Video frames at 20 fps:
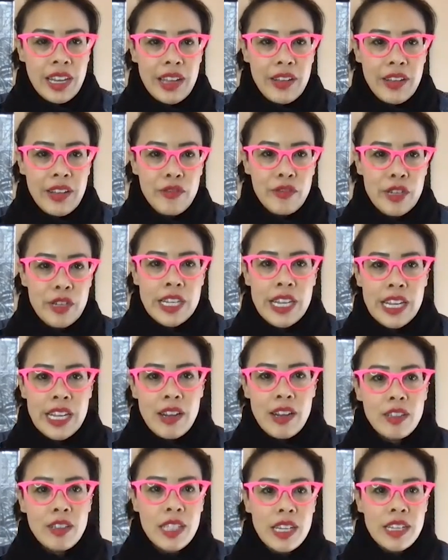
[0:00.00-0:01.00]
like freaking
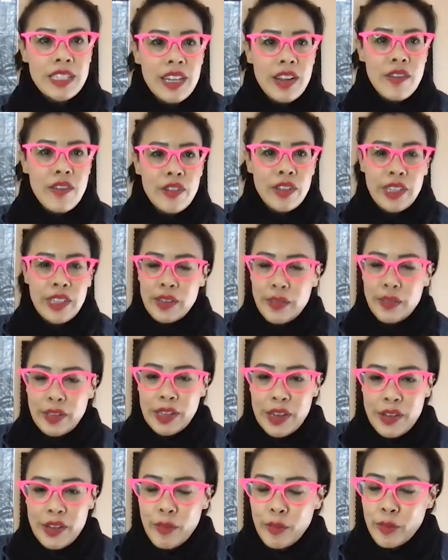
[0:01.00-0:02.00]
out, because I definitely
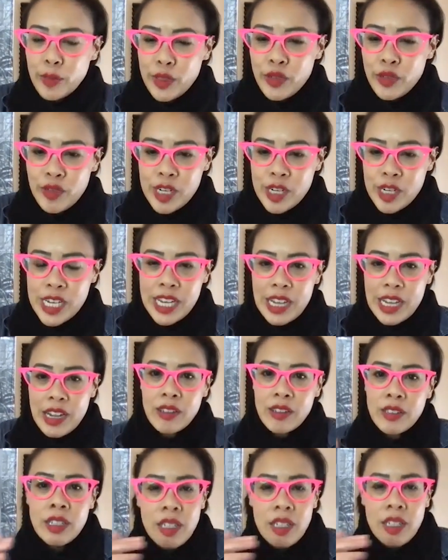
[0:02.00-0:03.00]
like was freaking
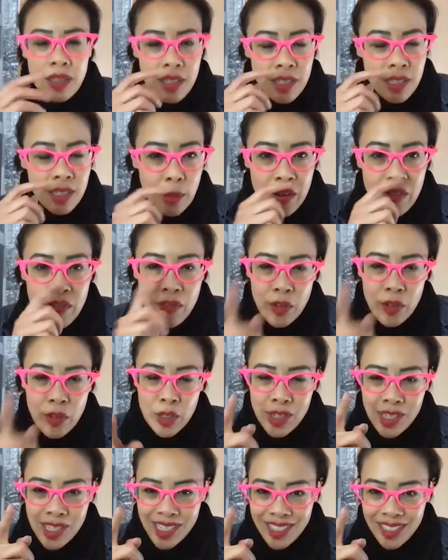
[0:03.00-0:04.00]
out. So my
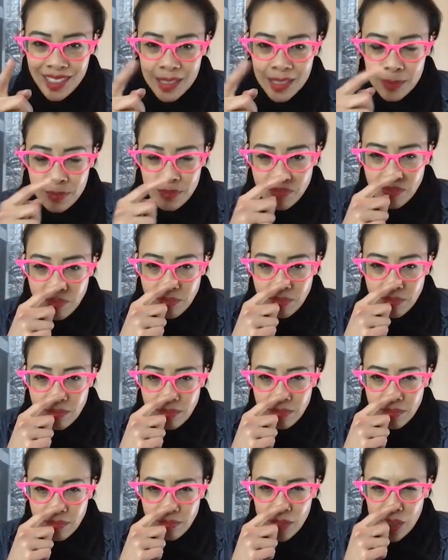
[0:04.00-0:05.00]
first,
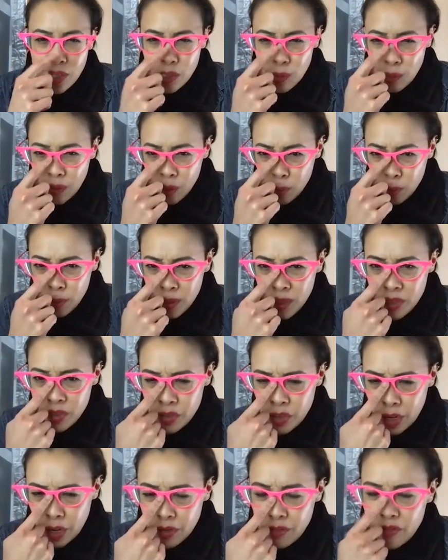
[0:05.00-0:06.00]
so I opened at
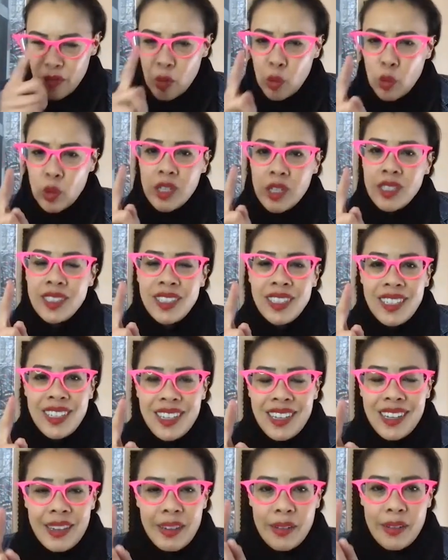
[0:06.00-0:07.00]
January fourth.
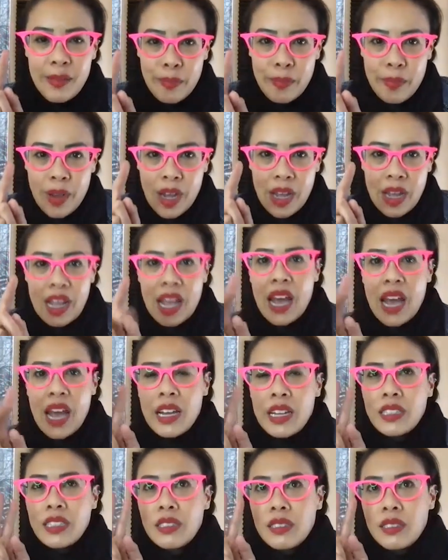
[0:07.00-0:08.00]
I
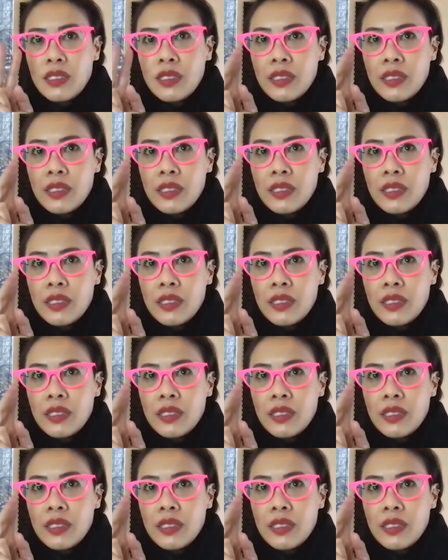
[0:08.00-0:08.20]
had,